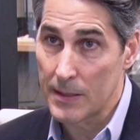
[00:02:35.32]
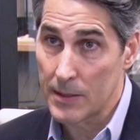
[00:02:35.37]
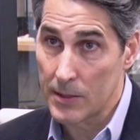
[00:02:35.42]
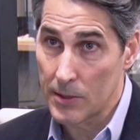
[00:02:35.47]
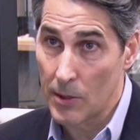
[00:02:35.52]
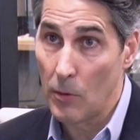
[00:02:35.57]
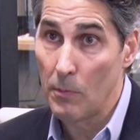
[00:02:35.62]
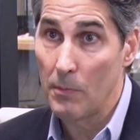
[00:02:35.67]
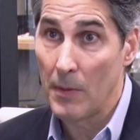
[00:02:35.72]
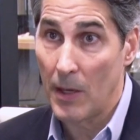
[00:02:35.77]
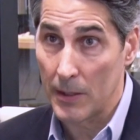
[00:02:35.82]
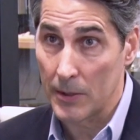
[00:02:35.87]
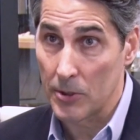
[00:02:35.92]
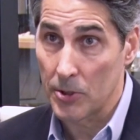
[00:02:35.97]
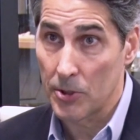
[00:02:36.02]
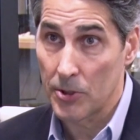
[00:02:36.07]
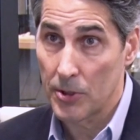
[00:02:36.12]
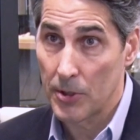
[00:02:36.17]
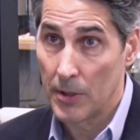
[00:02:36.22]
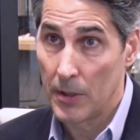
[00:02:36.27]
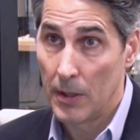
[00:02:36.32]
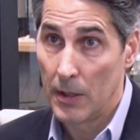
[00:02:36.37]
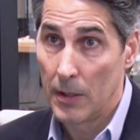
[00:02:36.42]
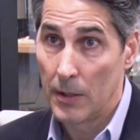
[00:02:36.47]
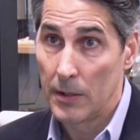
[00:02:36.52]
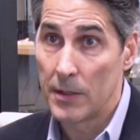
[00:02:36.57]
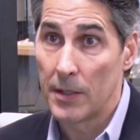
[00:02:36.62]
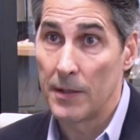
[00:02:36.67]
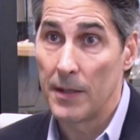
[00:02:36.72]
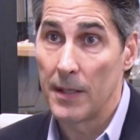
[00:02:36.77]
so much
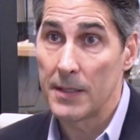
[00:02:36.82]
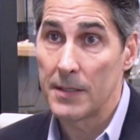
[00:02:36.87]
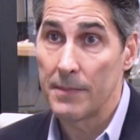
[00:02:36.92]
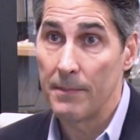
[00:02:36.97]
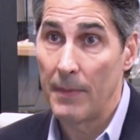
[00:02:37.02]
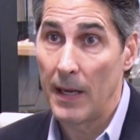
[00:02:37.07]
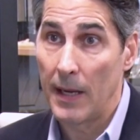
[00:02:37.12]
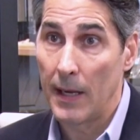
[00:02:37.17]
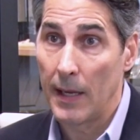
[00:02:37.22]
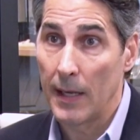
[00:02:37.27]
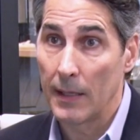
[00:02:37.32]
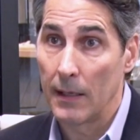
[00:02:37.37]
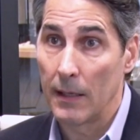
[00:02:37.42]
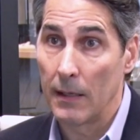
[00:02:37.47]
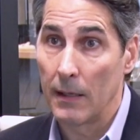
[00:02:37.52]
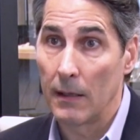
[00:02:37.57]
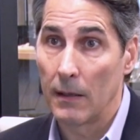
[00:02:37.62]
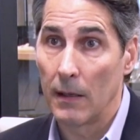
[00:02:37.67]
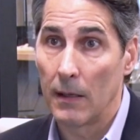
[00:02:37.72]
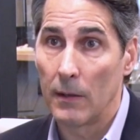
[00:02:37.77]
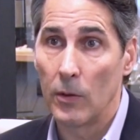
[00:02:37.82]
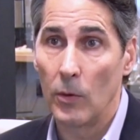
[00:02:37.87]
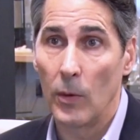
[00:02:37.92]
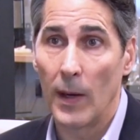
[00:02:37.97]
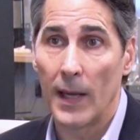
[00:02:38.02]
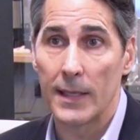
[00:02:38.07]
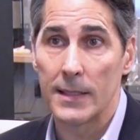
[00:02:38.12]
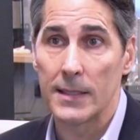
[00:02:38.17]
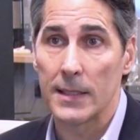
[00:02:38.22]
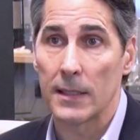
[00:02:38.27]
to this man who
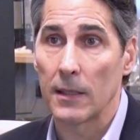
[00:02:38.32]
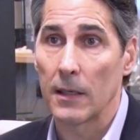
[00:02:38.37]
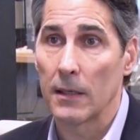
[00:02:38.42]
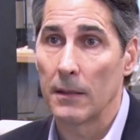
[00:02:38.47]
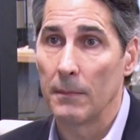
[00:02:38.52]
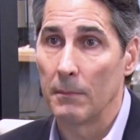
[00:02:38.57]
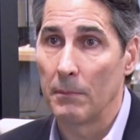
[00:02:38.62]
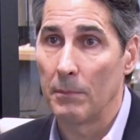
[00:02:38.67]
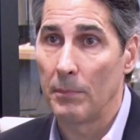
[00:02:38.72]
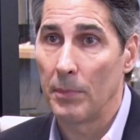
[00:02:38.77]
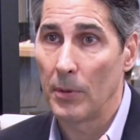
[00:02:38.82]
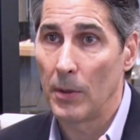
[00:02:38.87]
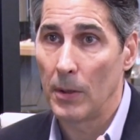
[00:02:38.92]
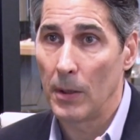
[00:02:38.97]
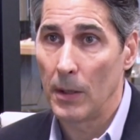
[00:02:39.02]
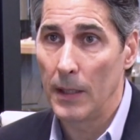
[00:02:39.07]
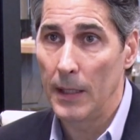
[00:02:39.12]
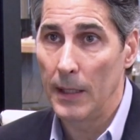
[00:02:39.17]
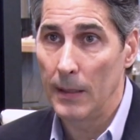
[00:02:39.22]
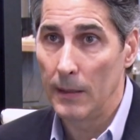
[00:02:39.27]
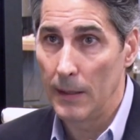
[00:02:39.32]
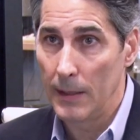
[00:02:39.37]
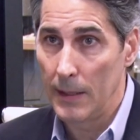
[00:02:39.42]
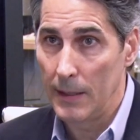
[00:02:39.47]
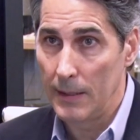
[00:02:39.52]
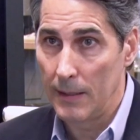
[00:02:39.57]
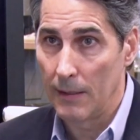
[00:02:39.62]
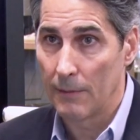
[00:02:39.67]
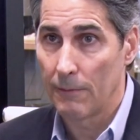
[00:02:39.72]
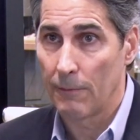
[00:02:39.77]
has a completely
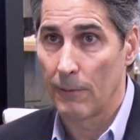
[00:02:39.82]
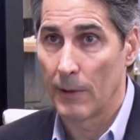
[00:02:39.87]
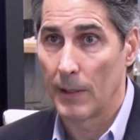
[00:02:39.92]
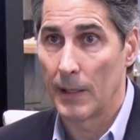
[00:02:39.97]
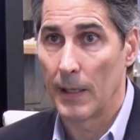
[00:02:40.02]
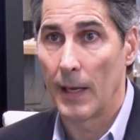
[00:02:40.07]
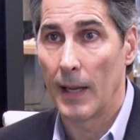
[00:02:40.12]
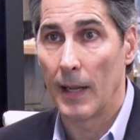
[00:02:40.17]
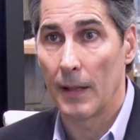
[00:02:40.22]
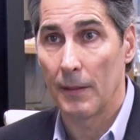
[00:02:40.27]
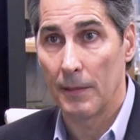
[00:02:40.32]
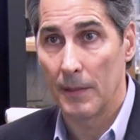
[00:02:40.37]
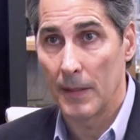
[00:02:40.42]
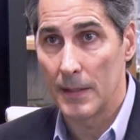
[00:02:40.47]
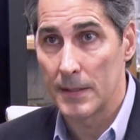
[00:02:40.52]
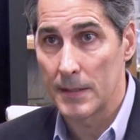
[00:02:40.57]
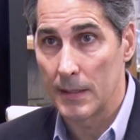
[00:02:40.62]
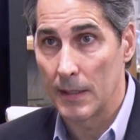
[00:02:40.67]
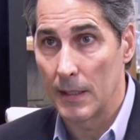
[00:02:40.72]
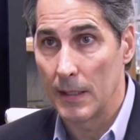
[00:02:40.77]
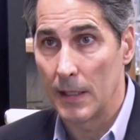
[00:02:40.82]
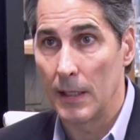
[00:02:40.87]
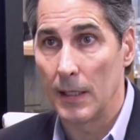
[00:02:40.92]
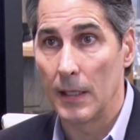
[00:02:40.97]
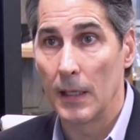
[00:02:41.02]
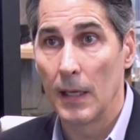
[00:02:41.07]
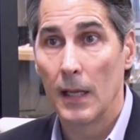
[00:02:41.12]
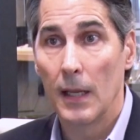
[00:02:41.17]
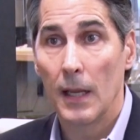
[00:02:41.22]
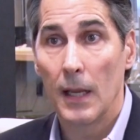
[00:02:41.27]
different ethnicity,
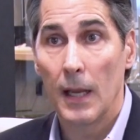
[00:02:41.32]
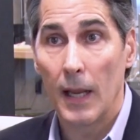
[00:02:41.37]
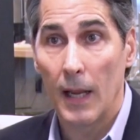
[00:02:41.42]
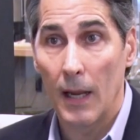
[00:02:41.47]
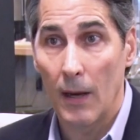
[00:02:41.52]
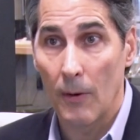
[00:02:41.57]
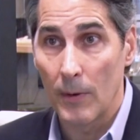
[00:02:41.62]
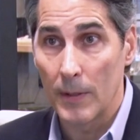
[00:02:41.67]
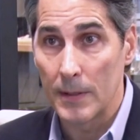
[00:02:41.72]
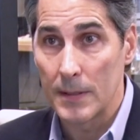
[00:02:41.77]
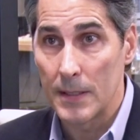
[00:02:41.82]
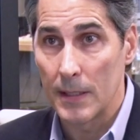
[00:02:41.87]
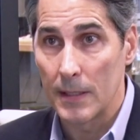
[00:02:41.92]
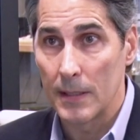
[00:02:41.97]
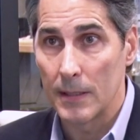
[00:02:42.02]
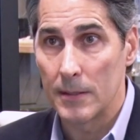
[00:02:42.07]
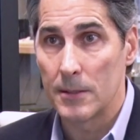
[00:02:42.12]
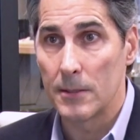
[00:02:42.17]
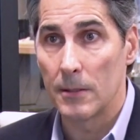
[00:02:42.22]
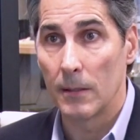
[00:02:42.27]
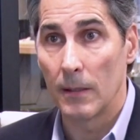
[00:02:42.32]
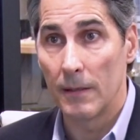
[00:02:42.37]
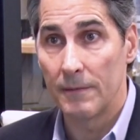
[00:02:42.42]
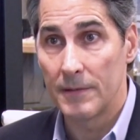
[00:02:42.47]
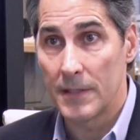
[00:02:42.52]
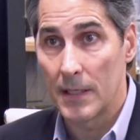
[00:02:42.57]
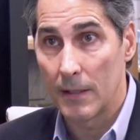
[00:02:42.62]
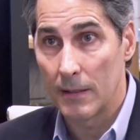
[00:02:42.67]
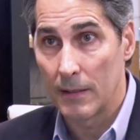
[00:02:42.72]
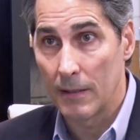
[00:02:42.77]
heritage,
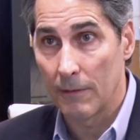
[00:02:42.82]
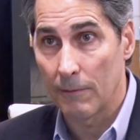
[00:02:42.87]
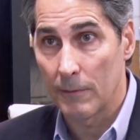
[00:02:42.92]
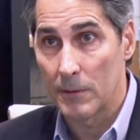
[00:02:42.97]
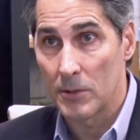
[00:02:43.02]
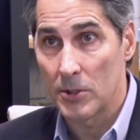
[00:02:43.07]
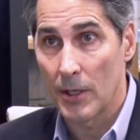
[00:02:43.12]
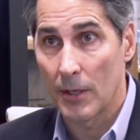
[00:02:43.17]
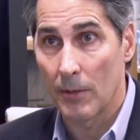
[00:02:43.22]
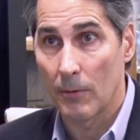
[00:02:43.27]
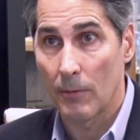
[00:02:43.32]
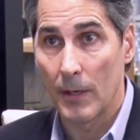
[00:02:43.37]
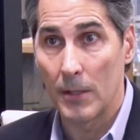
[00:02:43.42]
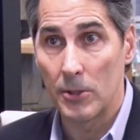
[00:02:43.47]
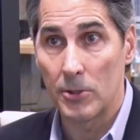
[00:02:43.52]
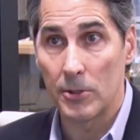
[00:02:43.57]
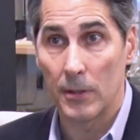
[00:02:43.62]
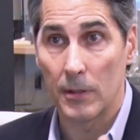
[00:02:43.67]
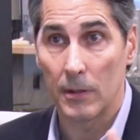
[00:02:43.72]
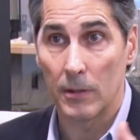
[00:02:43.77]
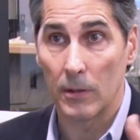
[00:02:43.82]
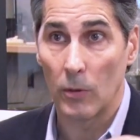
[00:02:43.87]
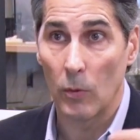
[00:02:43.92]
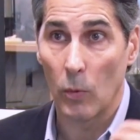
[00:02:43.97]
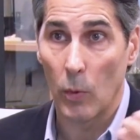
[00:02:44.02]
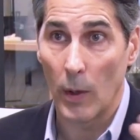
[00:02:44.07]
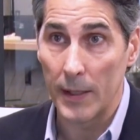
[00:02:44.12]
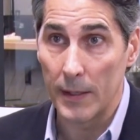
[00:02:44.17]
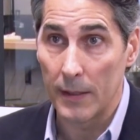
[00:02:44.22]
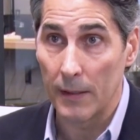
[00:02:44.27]
lives in a different generation,
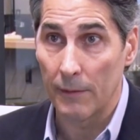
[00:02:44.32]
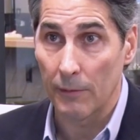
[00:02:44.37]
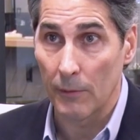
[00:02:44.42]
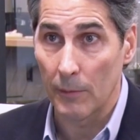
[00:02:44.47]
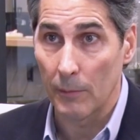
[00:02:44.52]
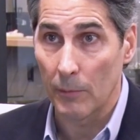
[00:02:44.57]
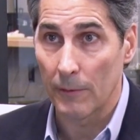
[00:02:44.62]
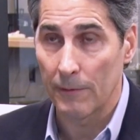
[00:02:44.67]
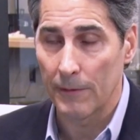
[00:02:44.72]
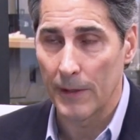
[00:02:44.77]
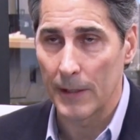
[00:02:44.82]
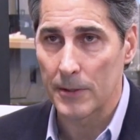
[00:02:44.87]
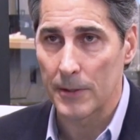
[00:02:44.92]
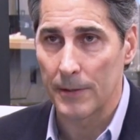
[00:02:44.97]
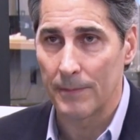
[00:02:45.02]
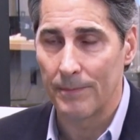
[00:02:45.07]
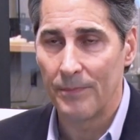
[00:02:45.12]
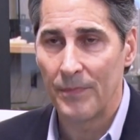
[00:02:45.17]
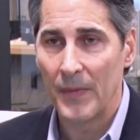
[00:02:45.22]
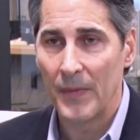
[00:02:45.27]
quite different profession.